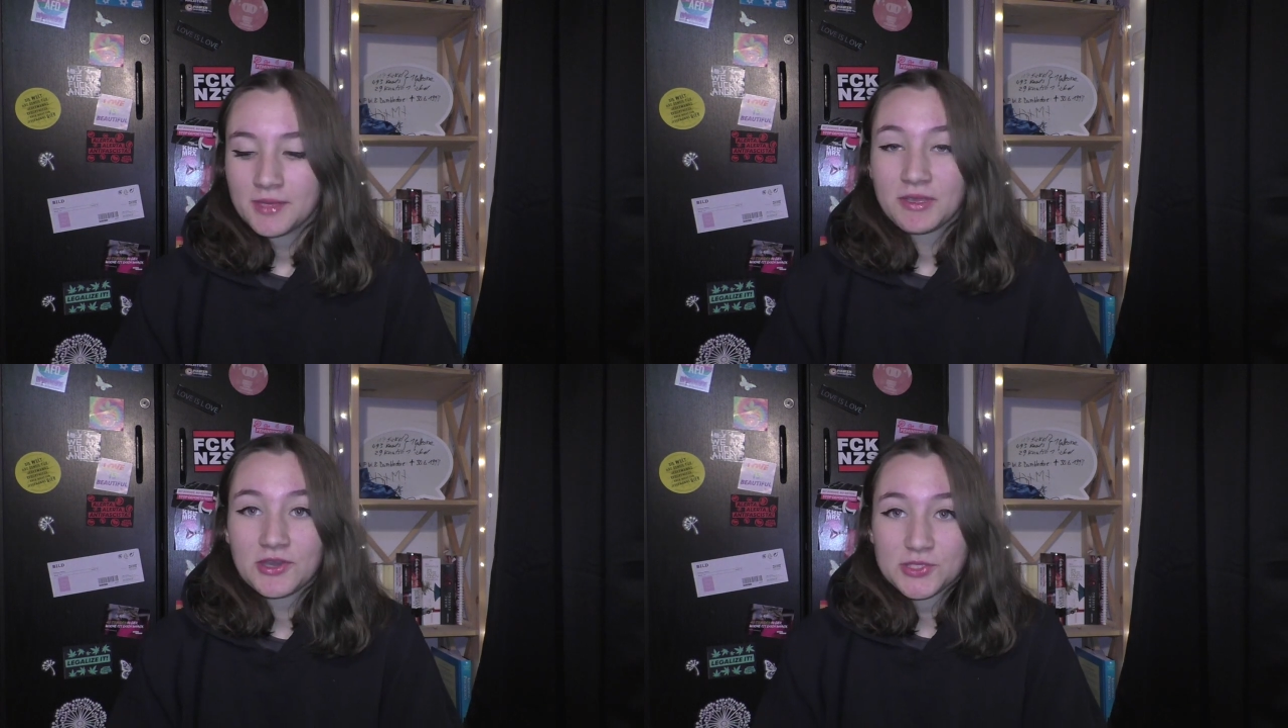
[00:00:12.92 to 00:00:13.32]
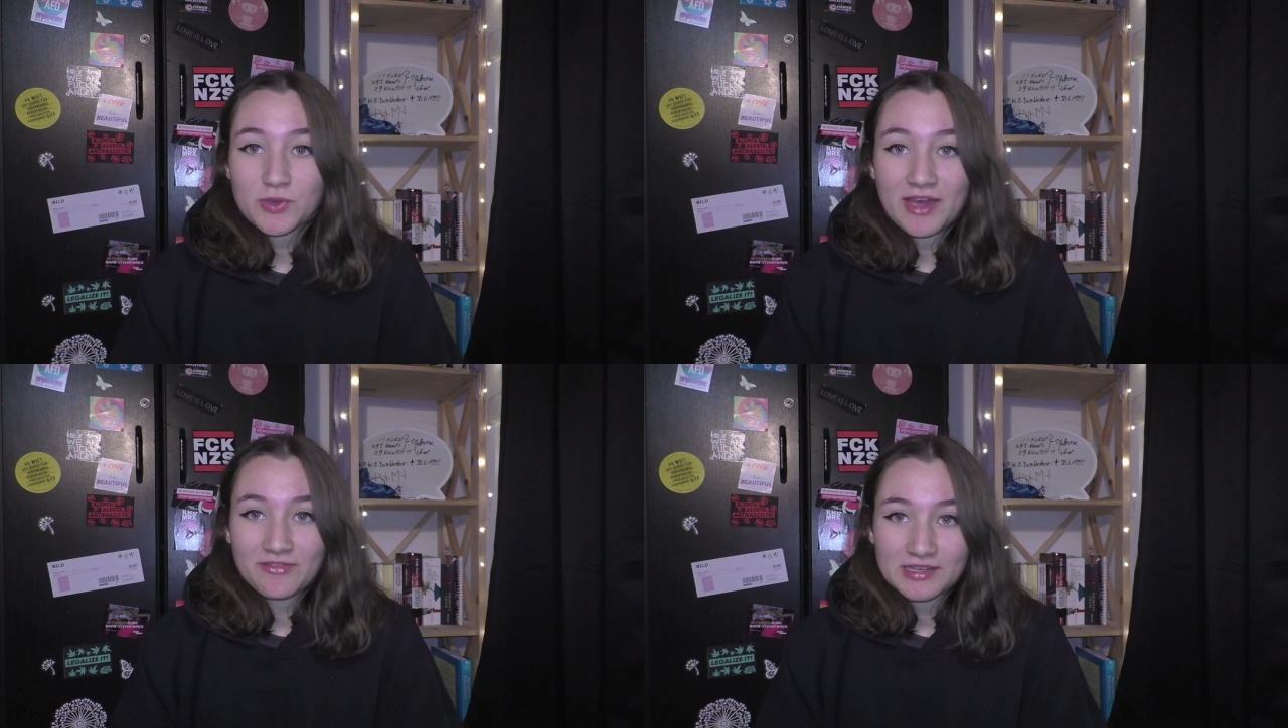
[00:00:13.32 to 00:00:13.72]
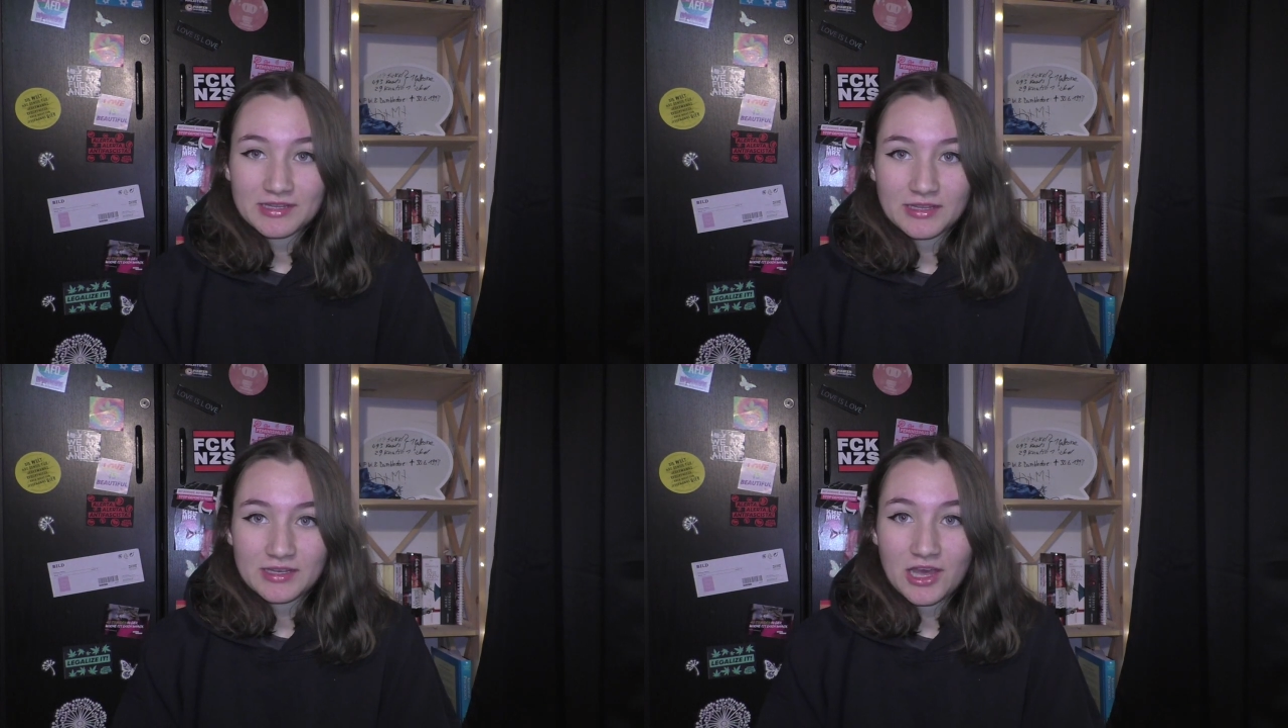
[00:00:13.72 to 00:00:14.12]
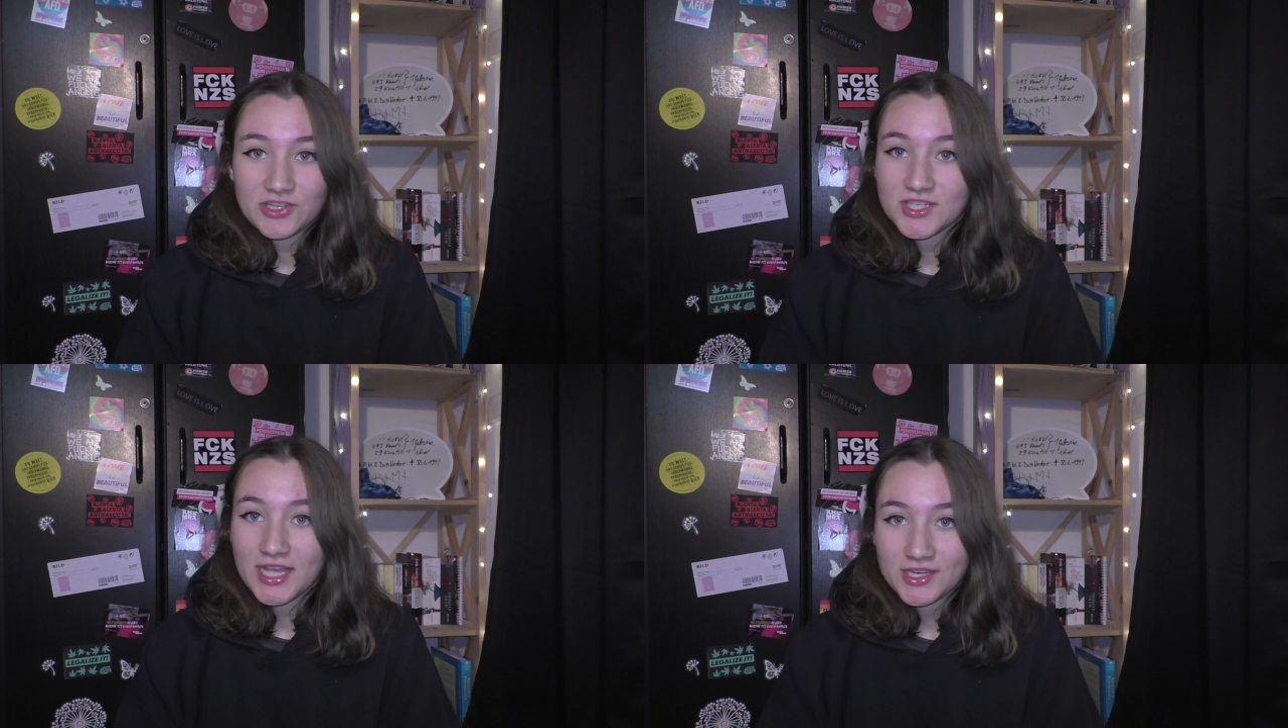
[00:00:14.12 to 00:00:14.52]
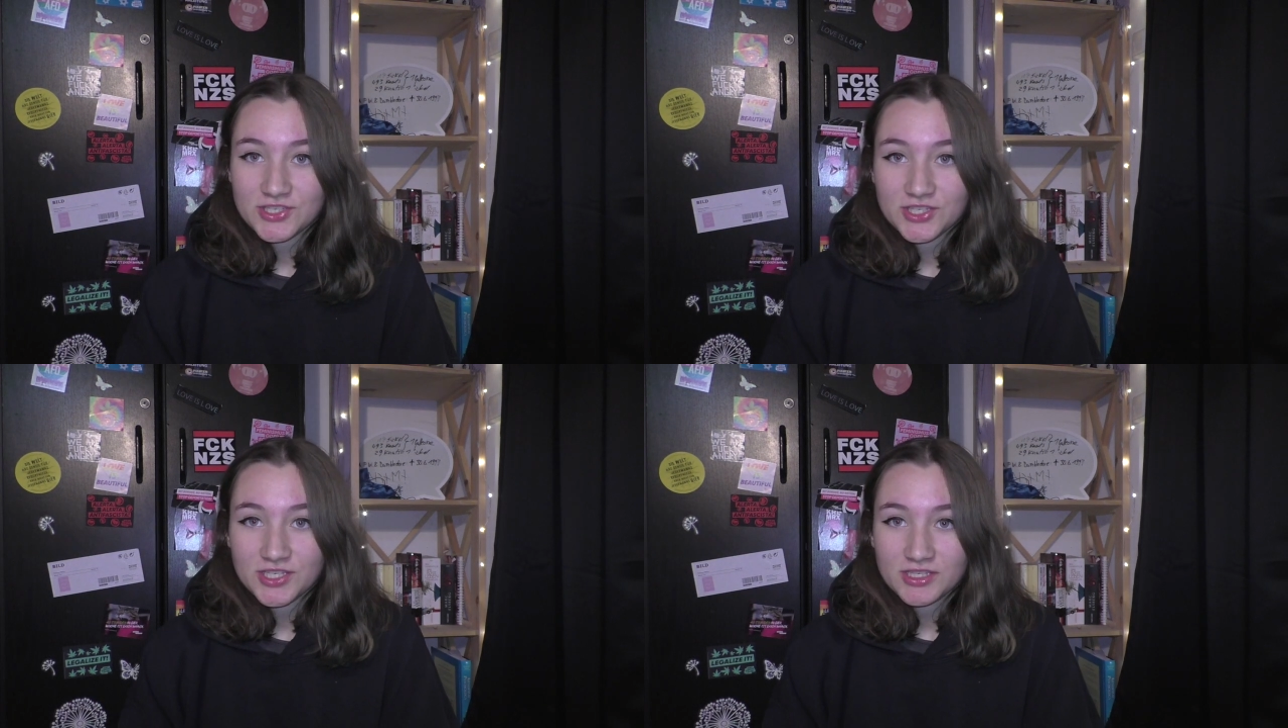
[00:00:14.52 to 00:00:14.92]
because we're having a large
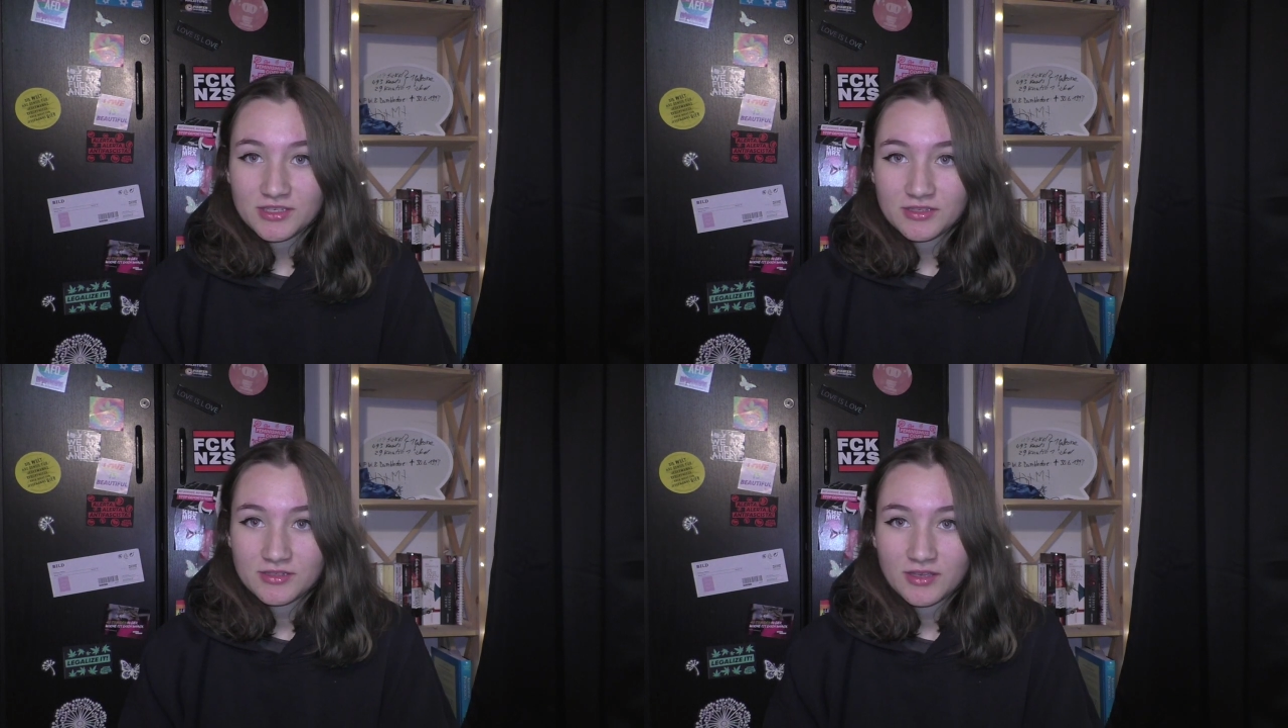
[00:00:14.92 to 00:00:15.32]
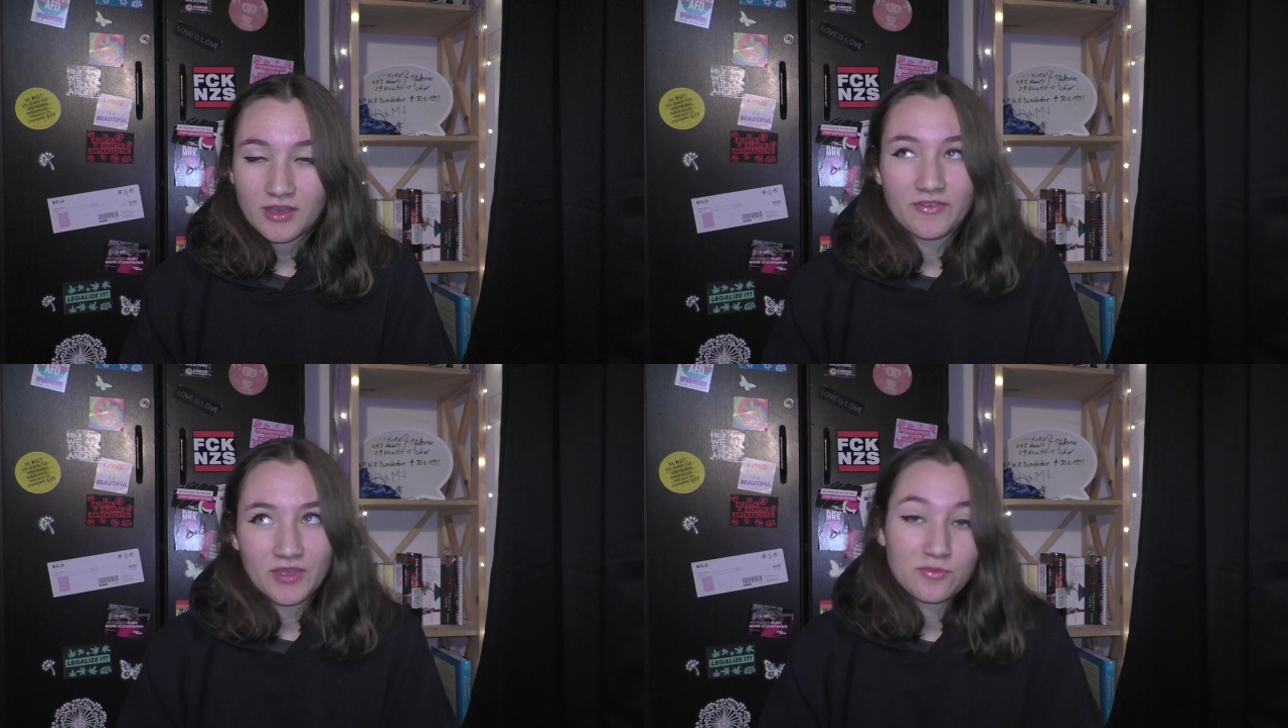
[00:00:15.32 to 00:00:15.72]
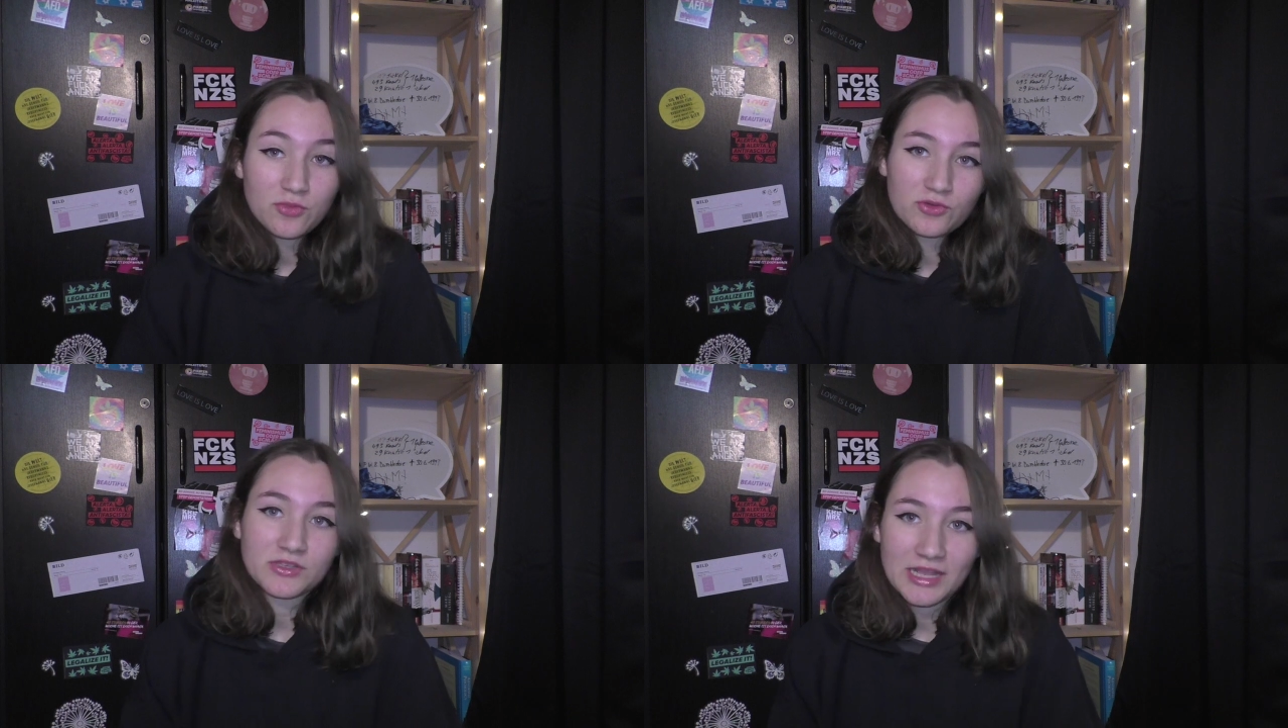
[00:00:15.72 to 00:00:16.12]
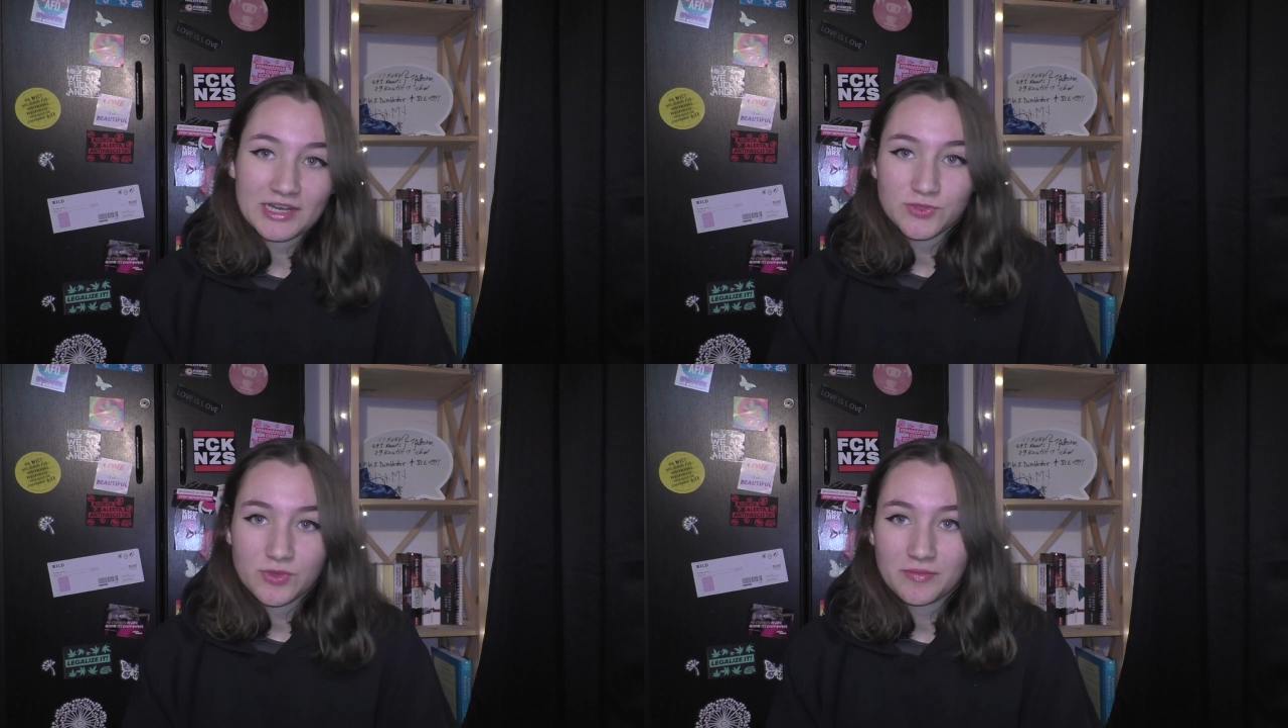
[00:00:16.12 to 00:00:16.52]
election, a very important election.